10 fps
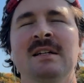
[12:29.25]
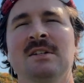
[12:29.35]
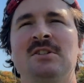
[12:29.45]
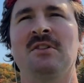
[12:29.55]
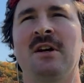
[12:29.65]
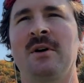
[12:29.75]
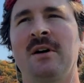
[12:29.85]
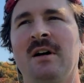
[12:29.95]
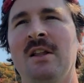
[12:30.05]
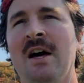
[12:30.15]
So there
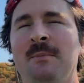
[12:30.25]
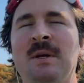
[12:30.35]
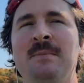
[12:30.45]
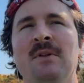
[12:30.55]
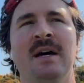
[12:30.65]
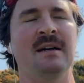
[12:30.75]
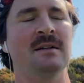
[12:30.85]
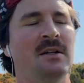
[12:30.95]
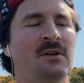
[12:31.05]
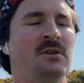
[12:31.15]
were a lot of people that
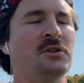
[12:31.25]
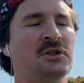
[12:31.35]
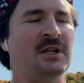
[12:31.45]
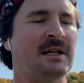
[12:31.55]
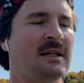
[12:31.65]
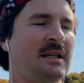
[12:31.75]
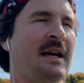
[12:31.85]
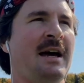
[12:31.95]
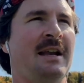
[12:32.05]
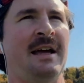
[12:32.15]
you usually can
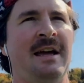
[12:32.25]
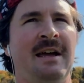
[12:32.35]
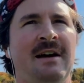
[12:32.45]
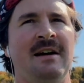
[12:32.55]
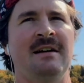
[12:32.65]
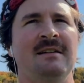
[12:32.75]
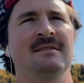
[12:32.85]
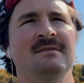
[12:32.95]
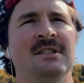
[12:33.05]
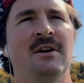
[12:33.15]
get a
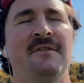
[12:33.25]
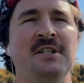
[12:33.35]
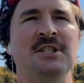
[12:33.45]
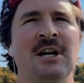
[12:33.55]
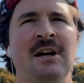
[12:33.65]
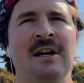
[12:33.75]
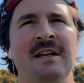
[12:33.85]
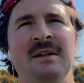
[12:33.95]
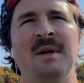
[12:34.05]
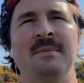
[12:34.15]
vegetarian
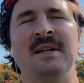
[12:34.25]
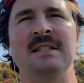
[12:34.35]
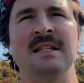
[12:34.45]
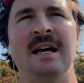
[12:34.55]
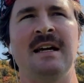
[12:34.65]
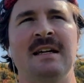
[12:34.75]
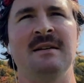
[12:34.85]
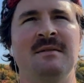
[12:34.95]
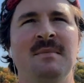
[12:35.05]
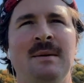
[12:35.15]
and maybe a steak
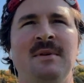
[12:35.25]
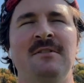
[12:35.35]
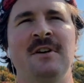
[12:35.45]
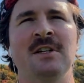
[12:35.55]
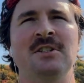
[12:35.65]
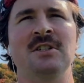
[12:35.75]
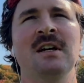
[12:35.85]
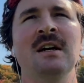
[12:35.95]
and maybe a fish,